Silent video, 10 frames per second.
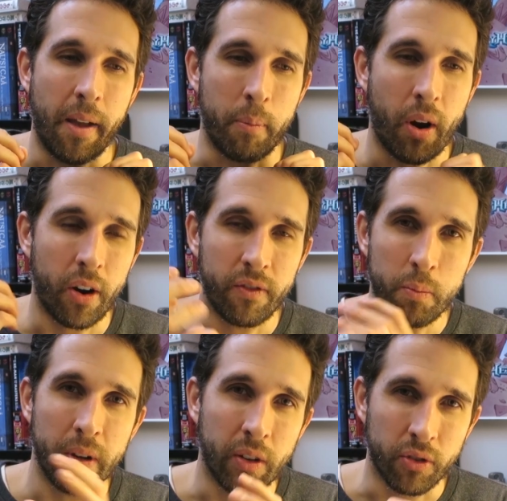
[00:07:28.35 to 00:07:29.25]
a part of
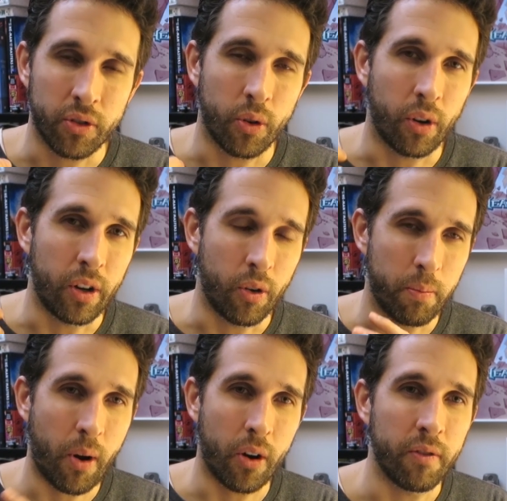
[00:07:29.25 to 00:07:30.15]
a bigger story or
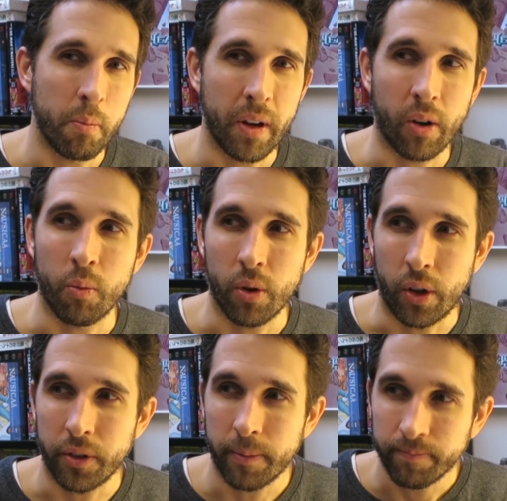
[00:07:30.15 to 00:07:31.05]
a part of a bigger
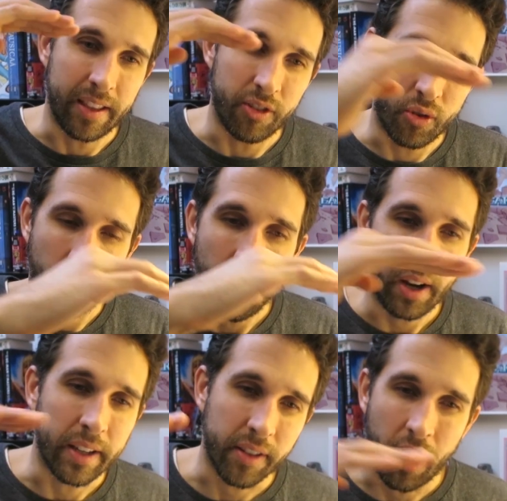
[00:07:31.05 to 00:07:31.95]
world. The
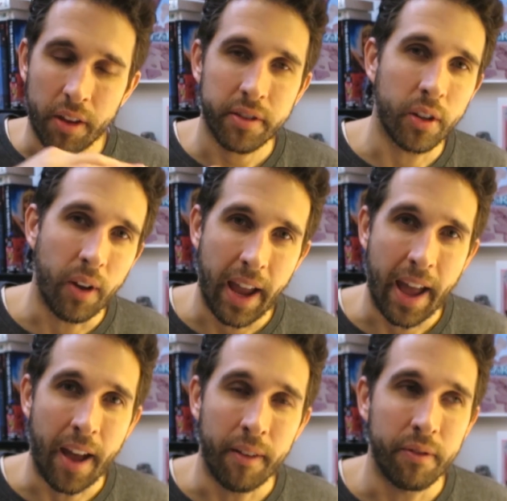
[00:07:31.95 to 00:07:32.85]
drawings also
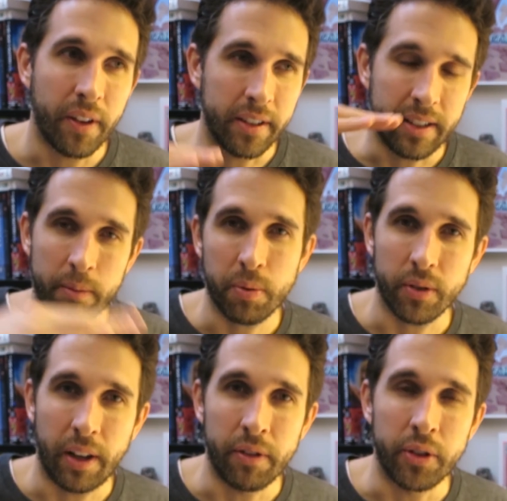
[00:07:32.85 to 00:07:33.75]
have a
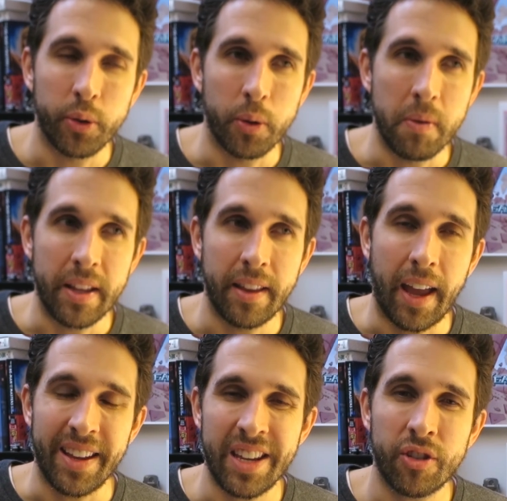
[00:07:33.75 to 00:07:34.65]
deeper level to them, in
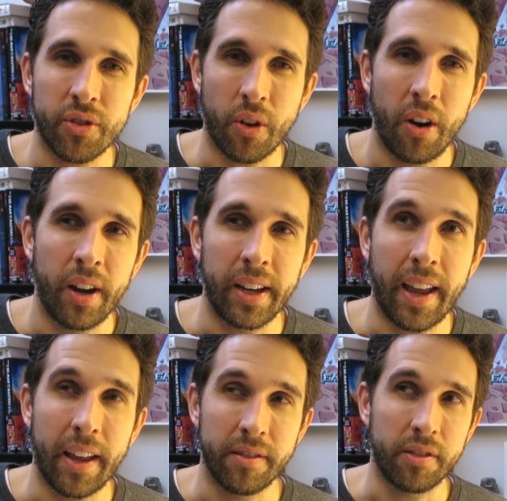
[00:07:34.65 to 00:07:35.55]
that each drawing
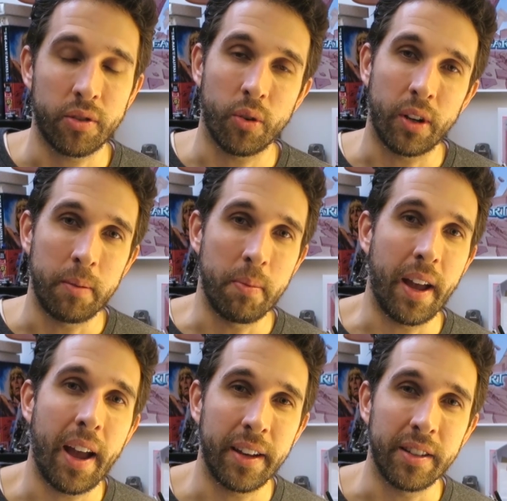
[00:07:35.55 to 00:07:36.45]
has a story
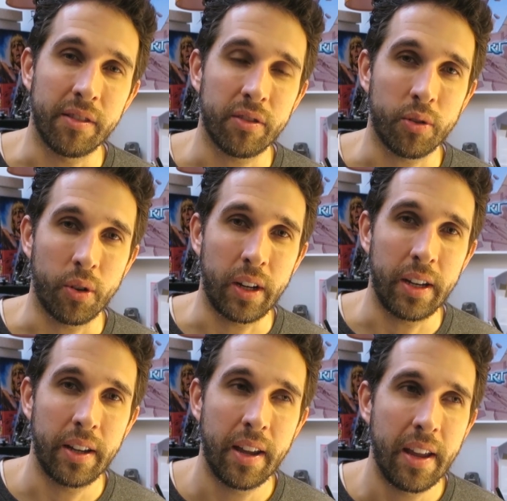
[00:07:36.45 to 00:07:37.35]
behind its story.